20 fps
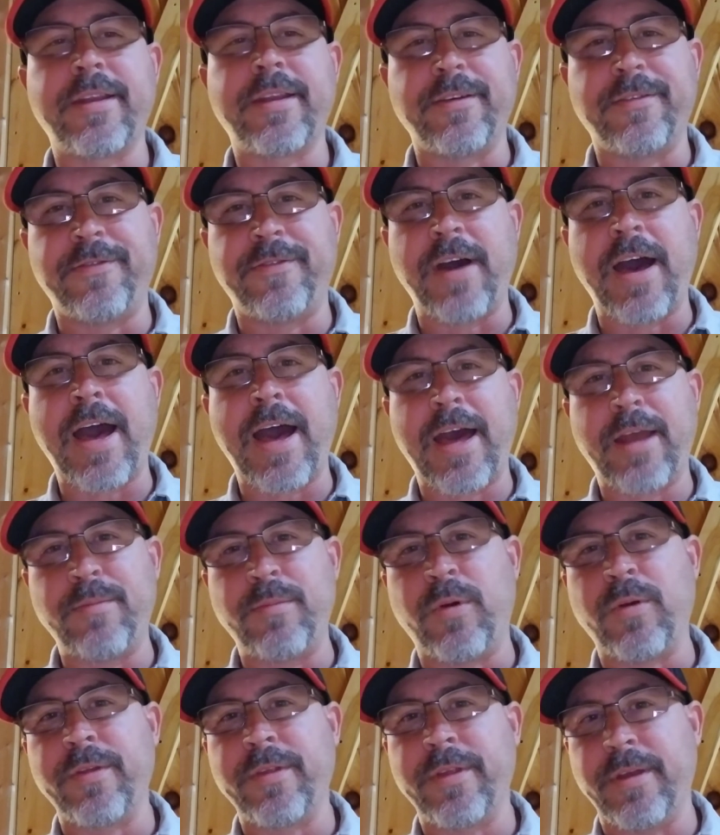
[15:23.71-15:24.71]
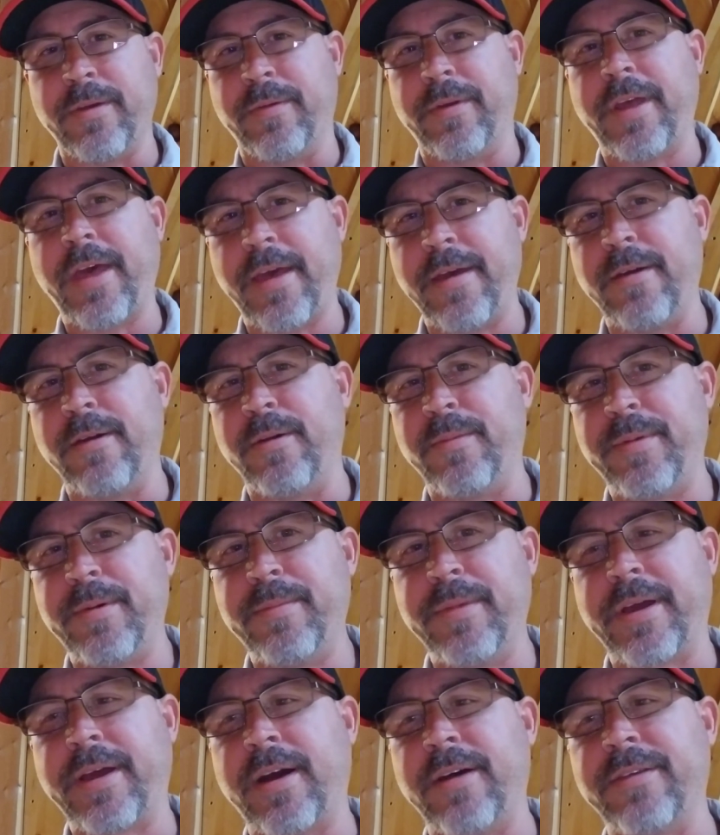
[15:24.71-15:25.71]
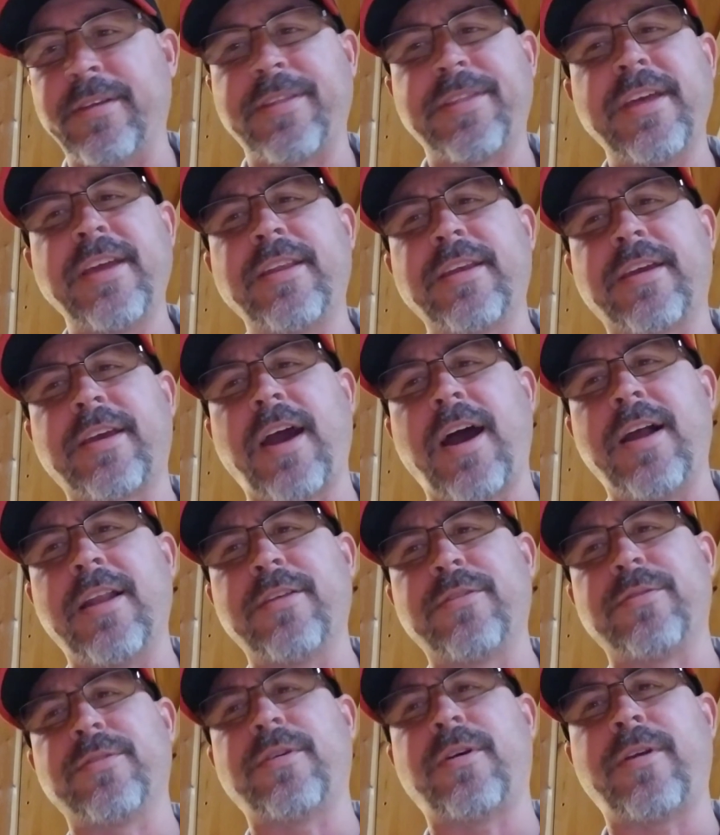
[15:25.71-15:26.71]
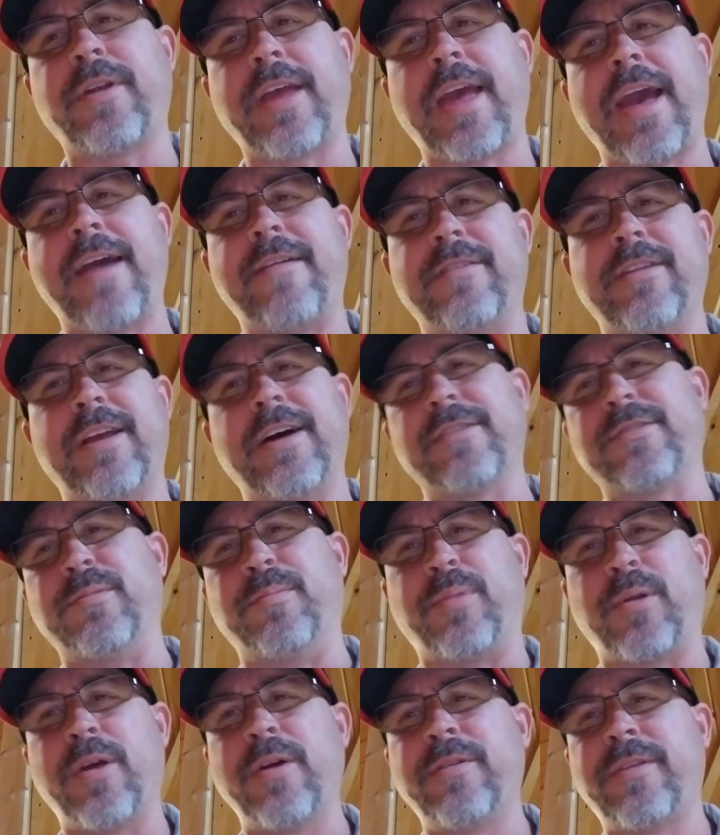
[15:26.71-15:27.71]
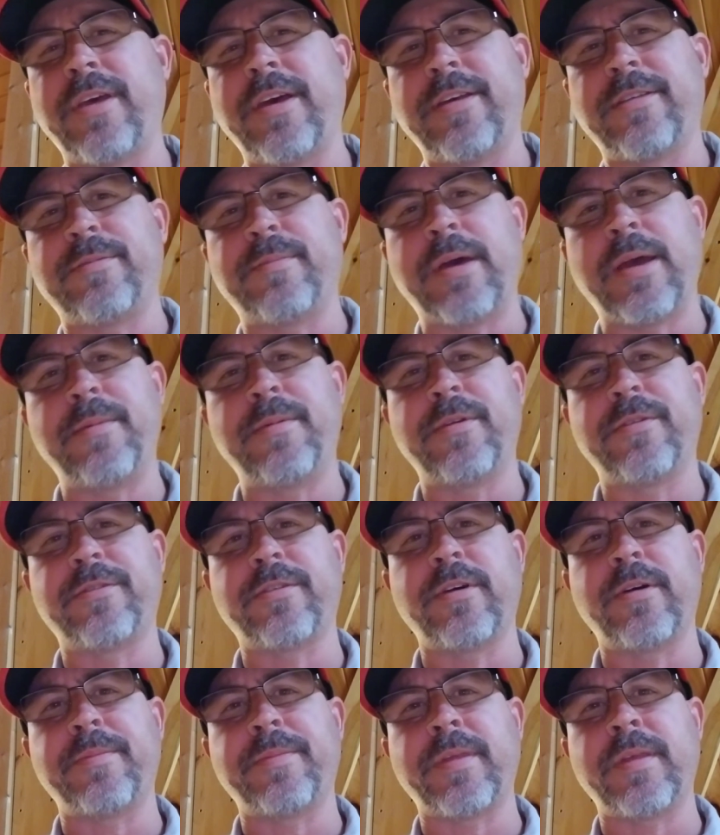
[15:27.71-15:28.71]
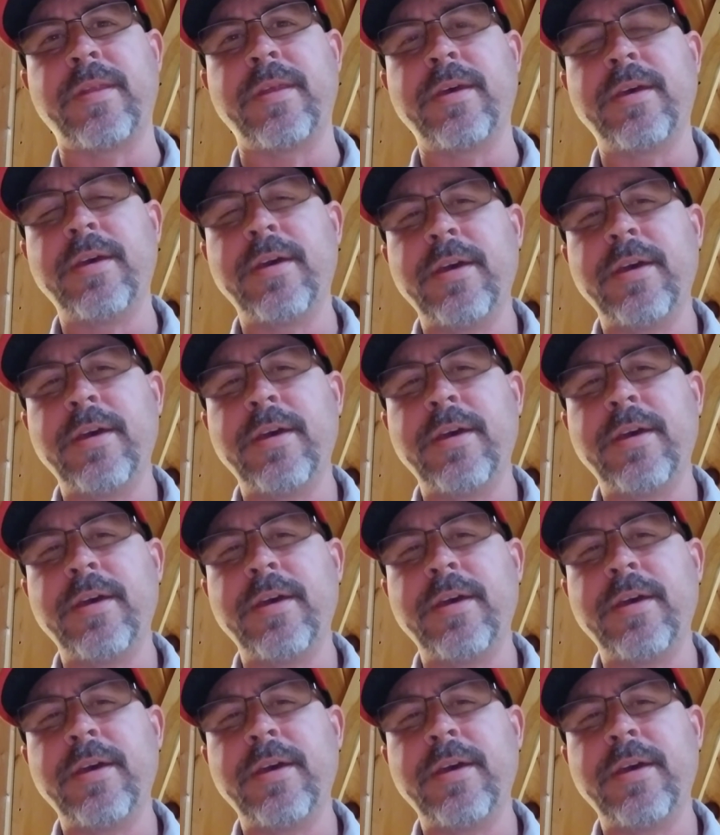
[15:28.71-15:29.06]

divide more than it would help, because I think the college was already having like some protests maybe or something.